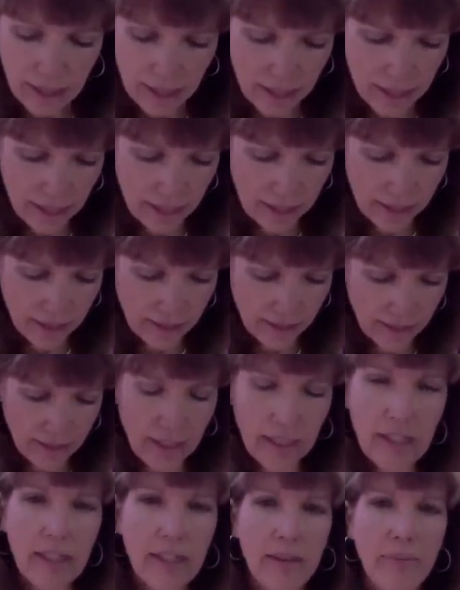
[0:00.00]
and
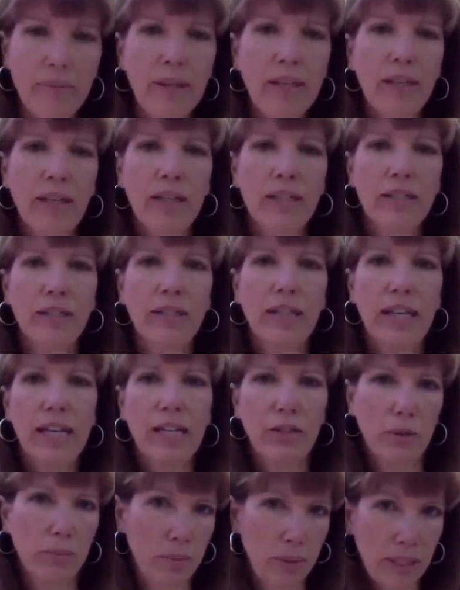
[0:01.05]
then also the
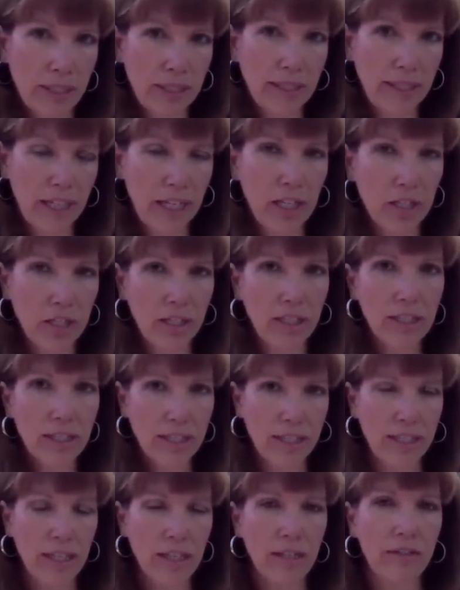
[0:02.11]
actual presentation
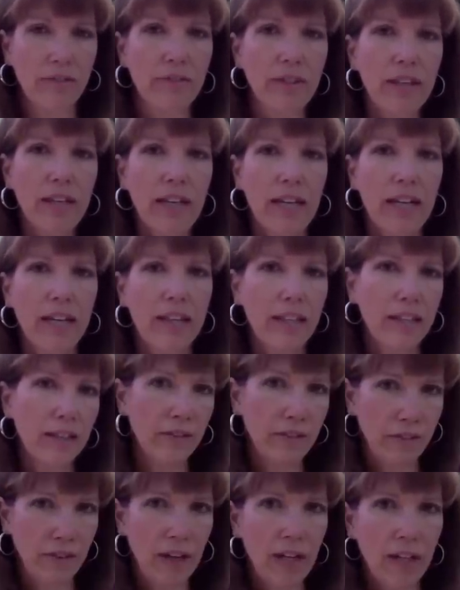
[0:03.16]
itself, and then the
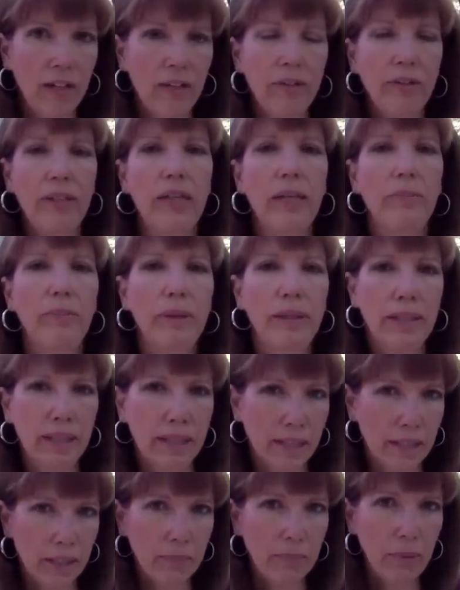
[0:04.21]
follow-up, and then
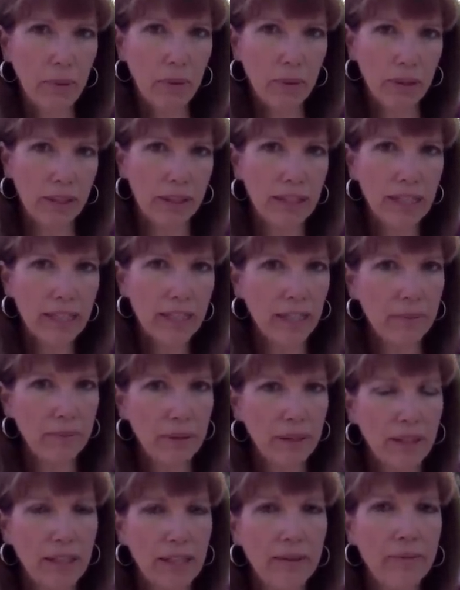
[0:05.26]
the support, and that type
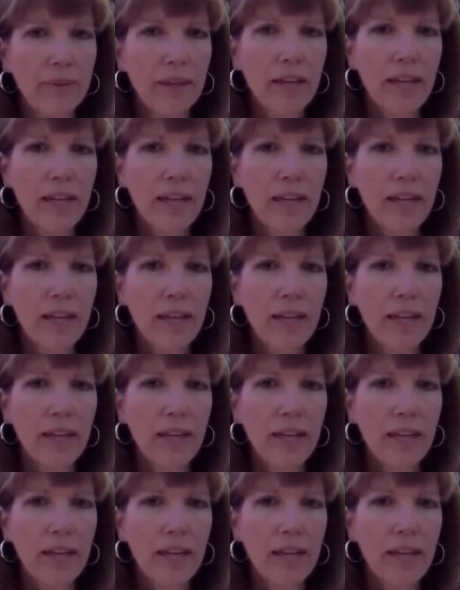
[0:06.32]
of thing.